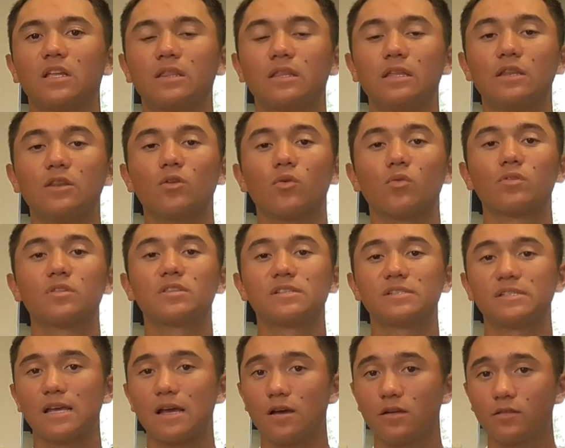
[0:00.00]
the
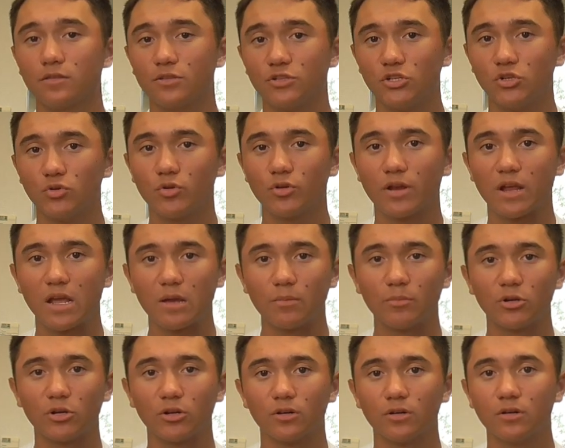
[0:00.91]
North-South Junior
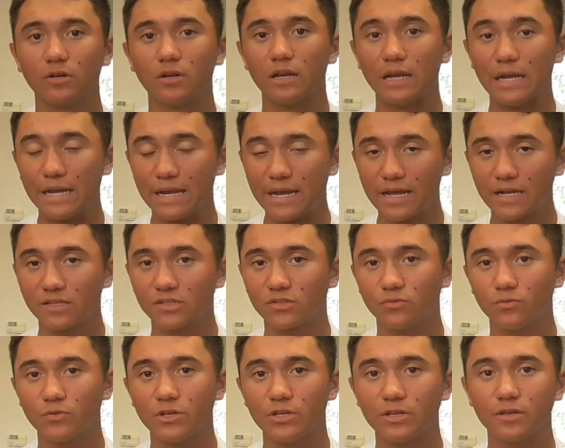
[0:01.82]
Amateur
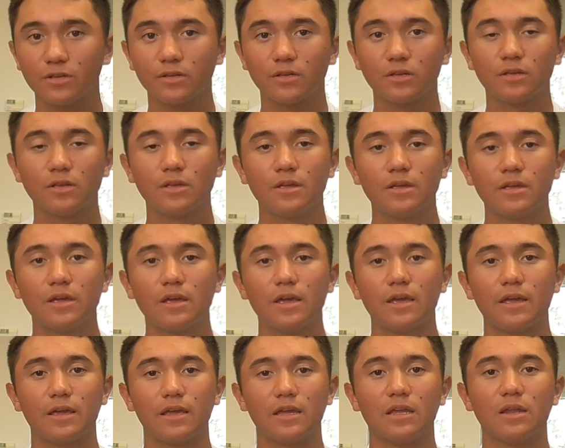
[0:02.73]
next week
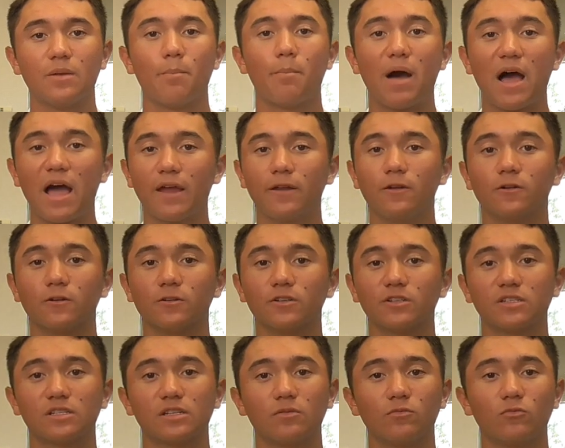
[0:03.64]
in
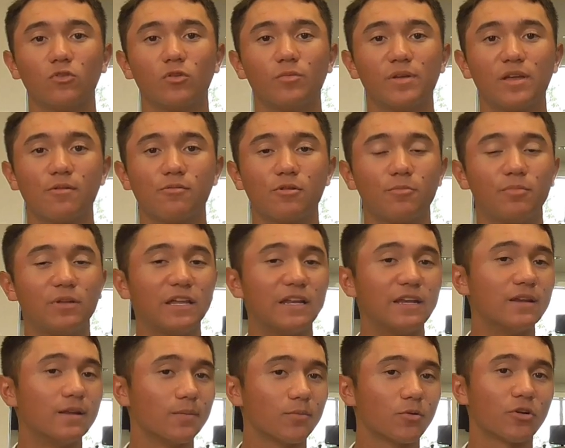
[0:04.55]
Pinehurst, and we'll be able to play
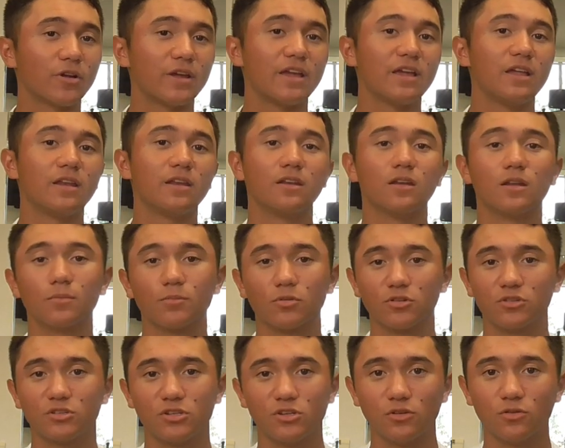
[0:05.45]
number 8 and
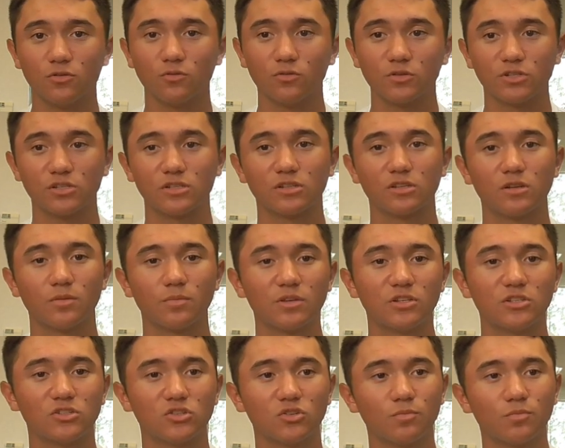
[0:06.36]
number 2, which is going to
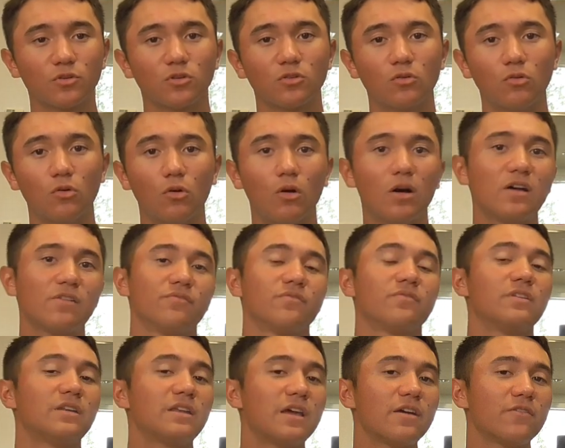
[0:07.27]
be super cool.
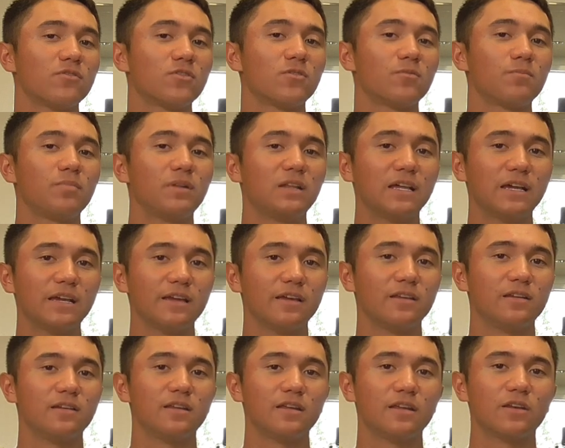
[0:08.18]
I've never
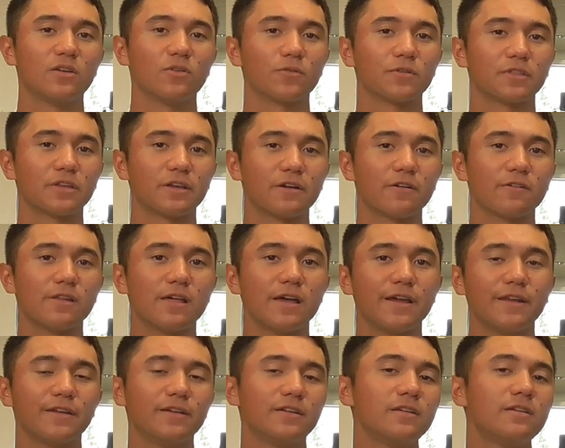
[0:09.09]
played in North
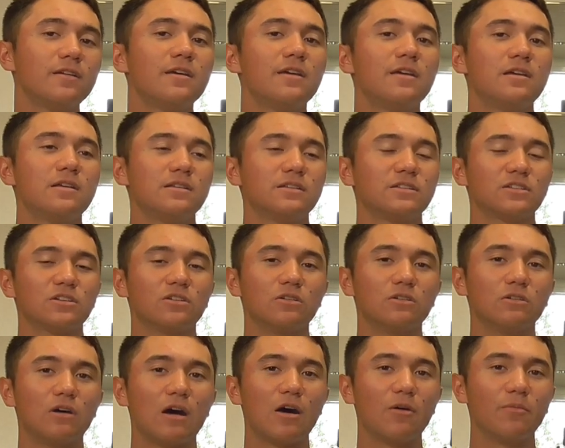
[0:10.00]
Carolina,
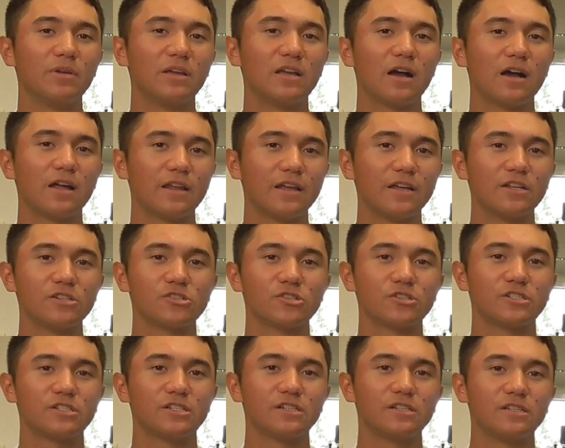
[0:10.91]
so I'll be kind of
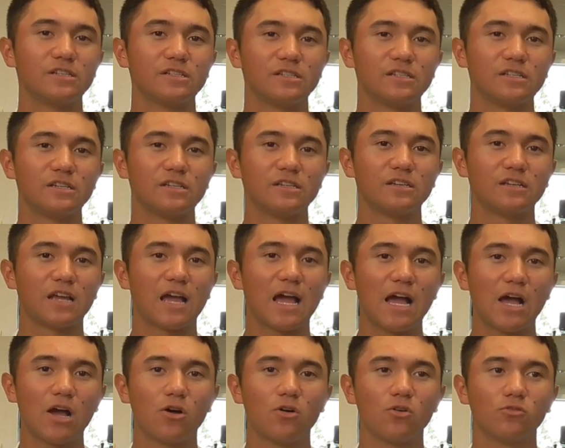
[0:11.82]
interested to see
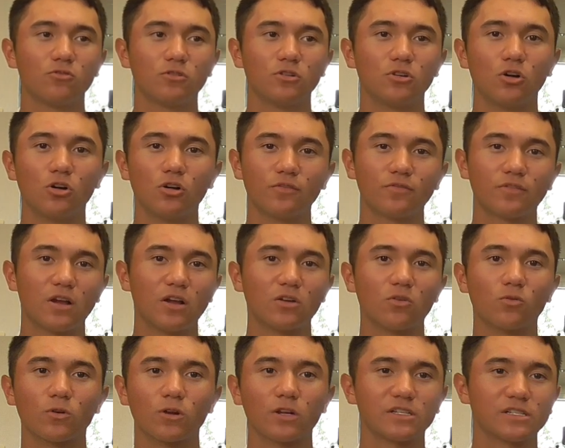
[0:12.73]
how golf
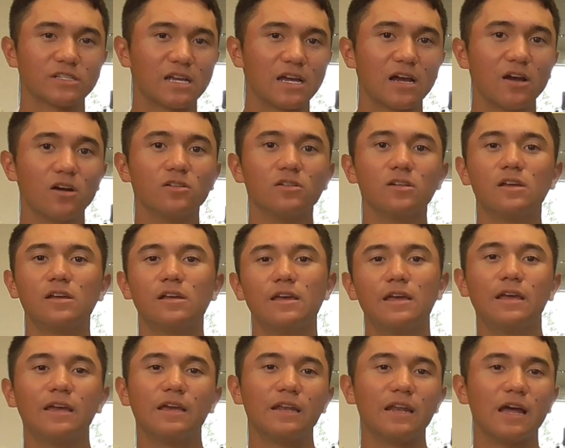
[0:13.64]
kind of works
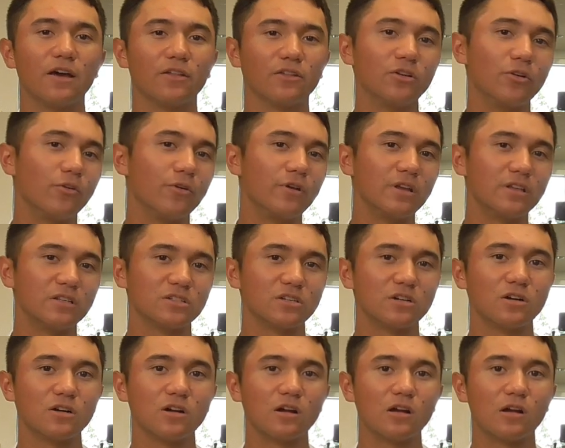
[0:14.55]
out, how the greens
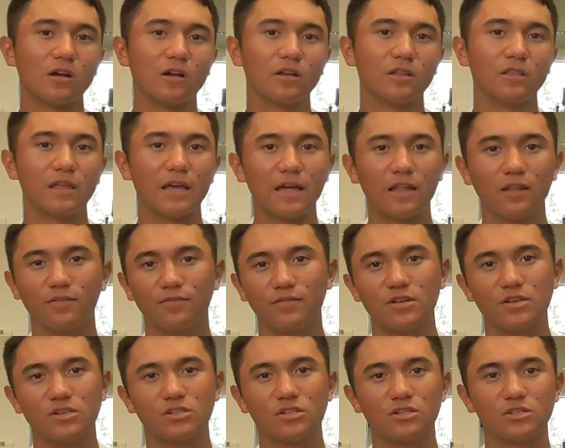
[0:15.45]
are, the
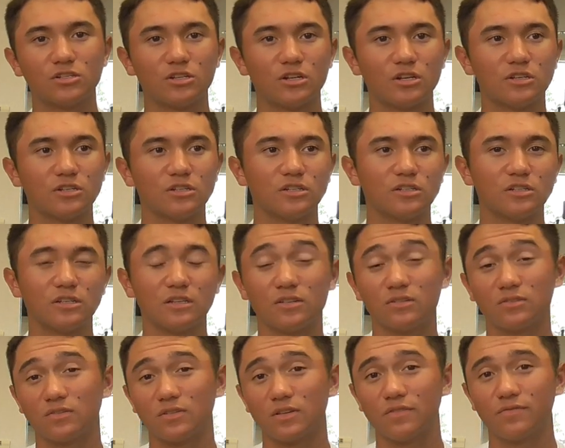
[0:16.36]
elevation changes,
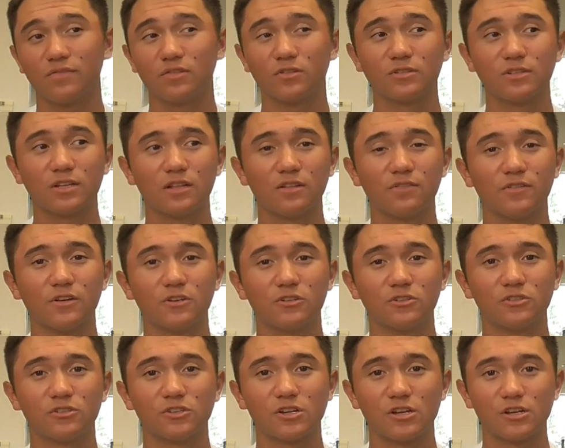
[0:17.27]
if there's
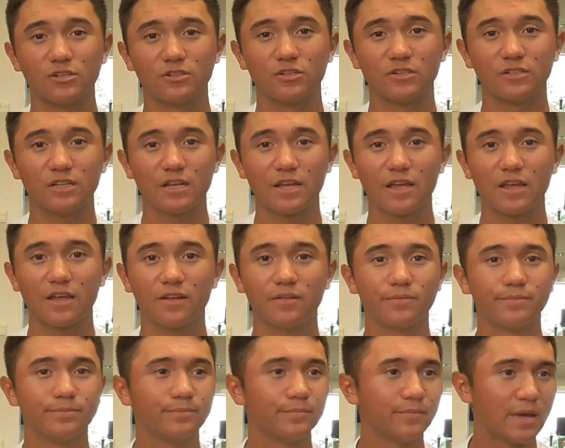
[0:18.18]
elevation changes,
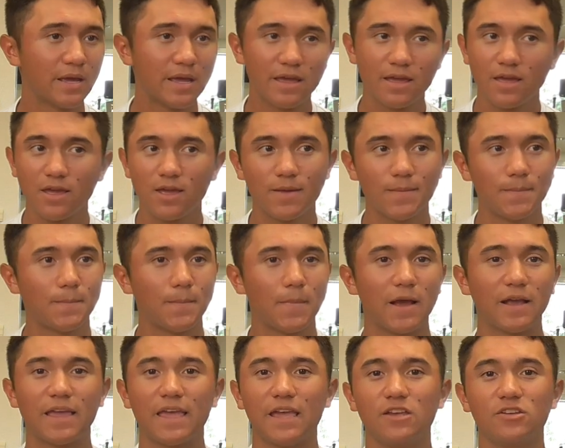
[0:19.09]
and
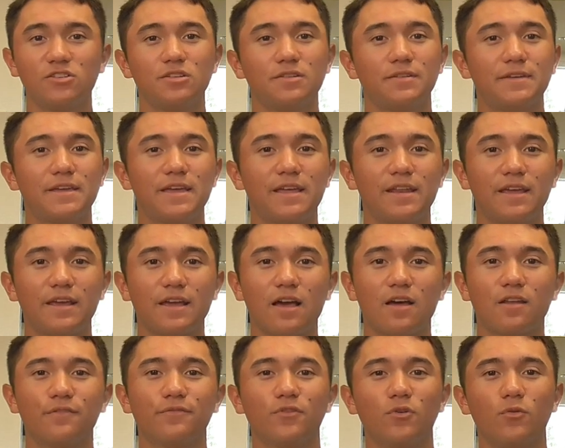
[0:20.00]
occasionally hitting
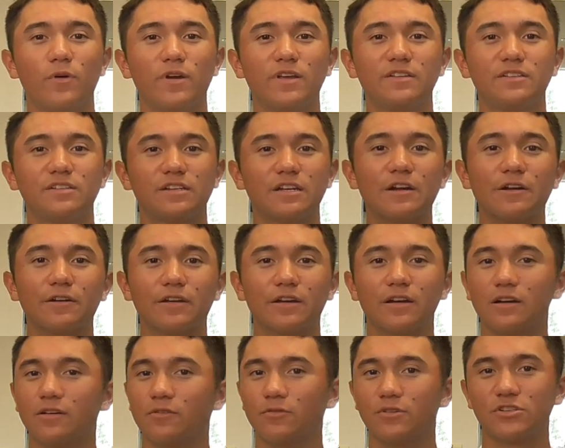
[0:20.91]
out of a waste
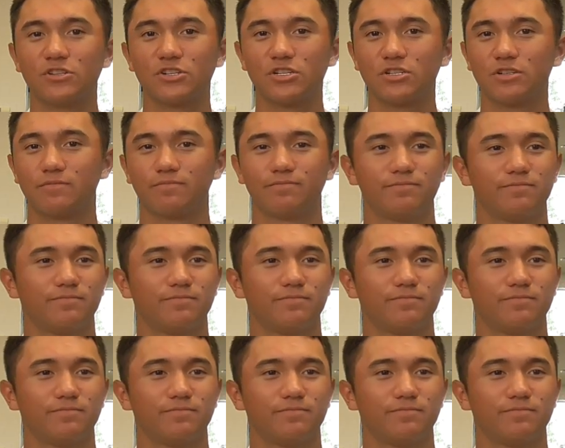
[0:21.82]
area, which